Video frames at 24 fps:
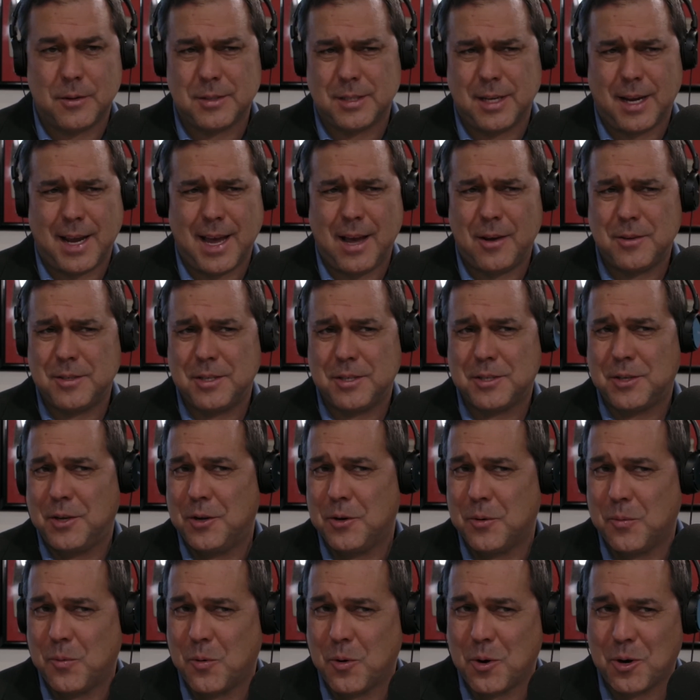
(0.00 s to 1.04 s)
I was like, how's this
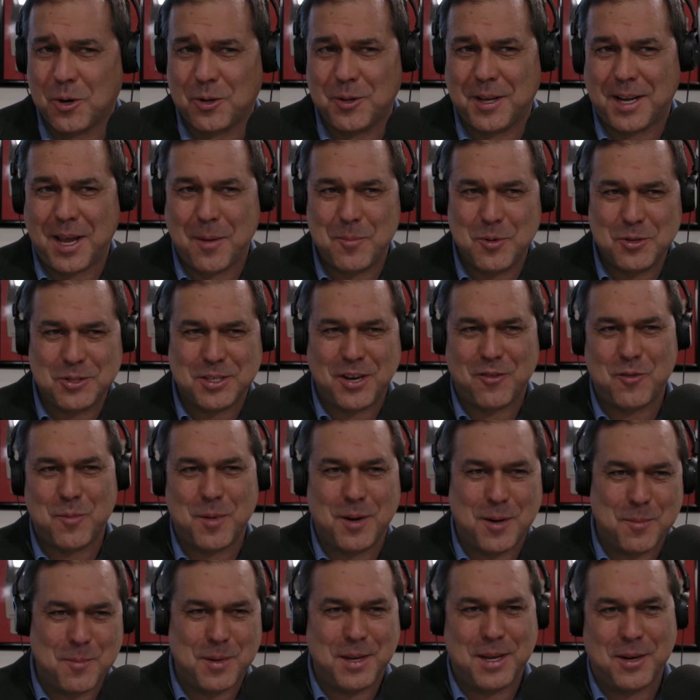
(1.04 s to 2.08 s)
going to work? Like, I'm used to
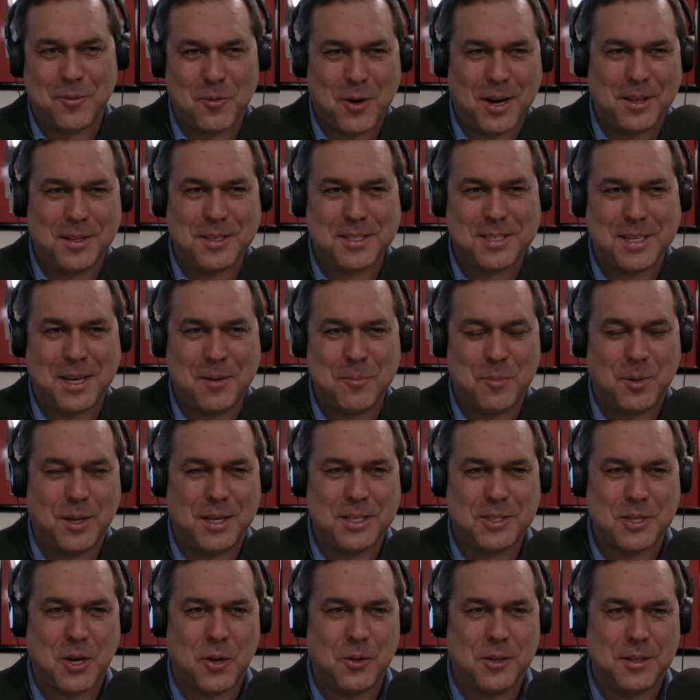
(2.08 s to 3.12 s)
everybody being right in the same
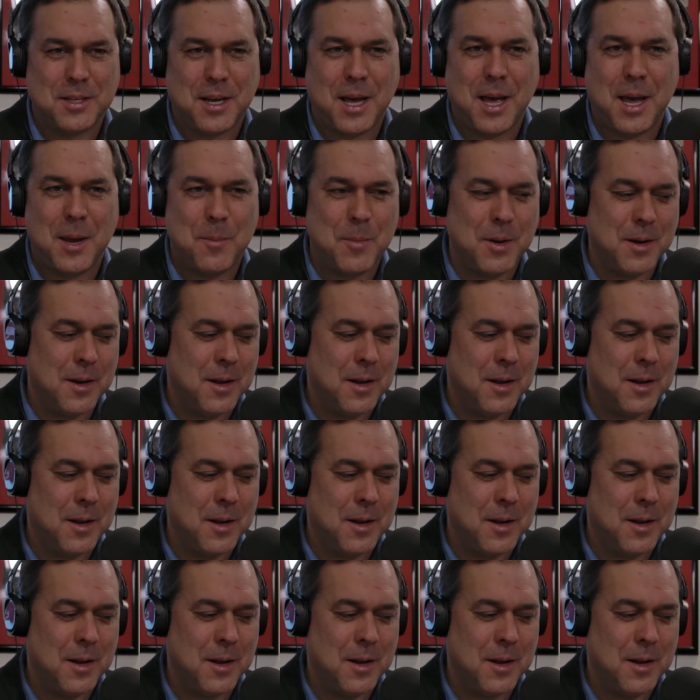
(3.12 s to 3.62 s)
place all the time.